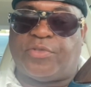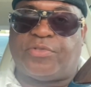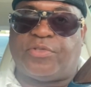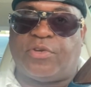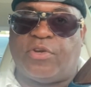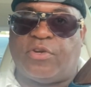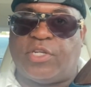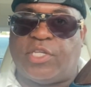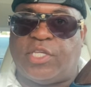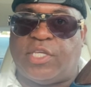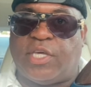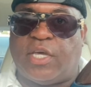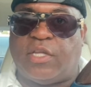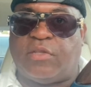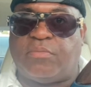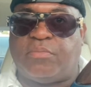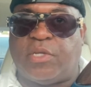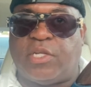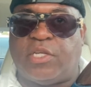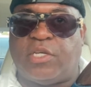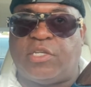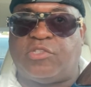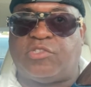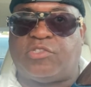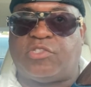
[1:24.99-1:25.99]
38
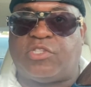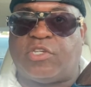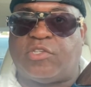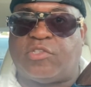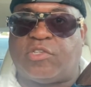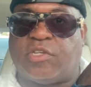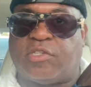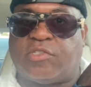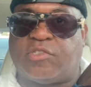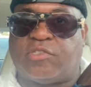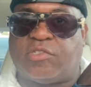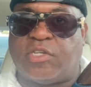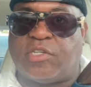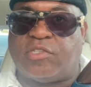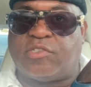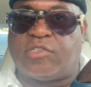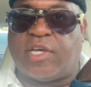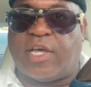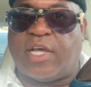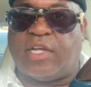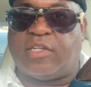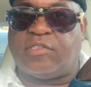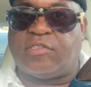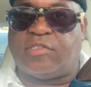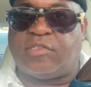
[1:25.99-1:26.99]
million shares exchange
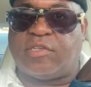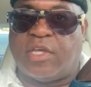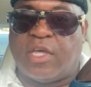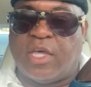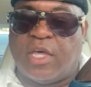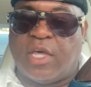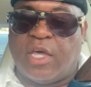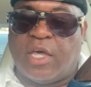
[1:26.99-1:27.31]
hands.